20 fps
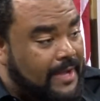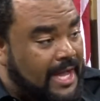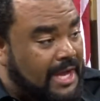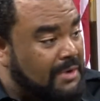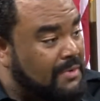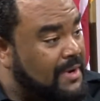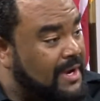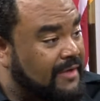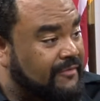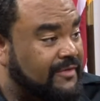
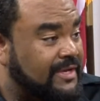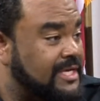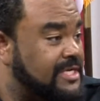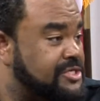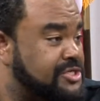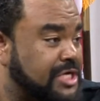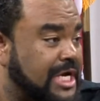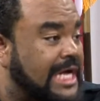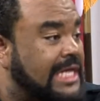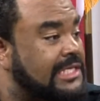don't have any
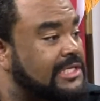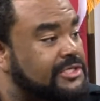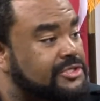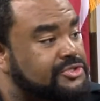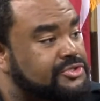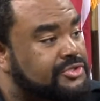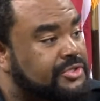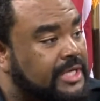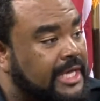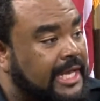
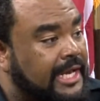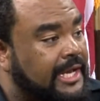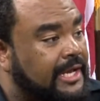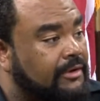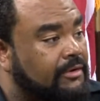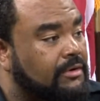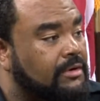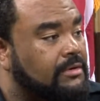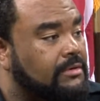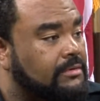challenge
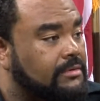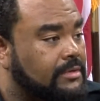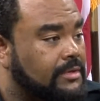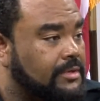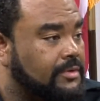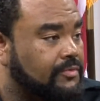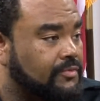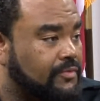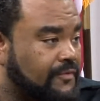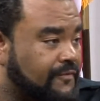getting
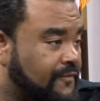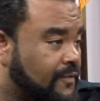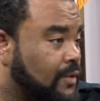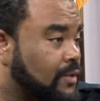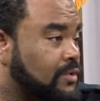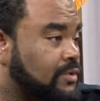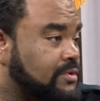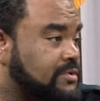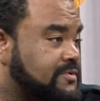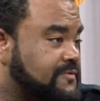
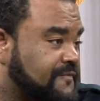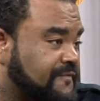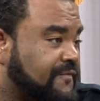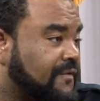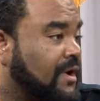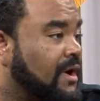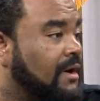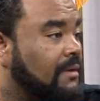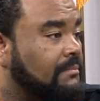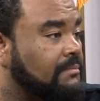referrals
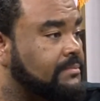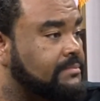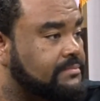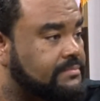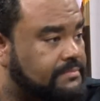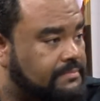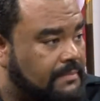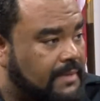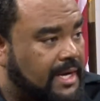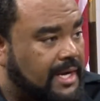from
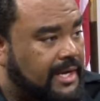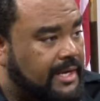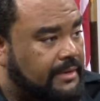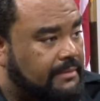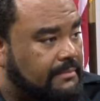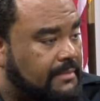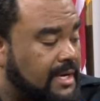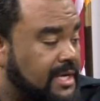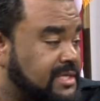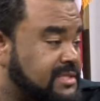
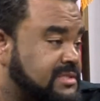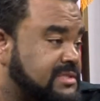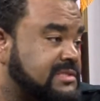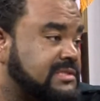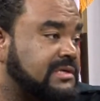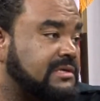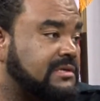my existing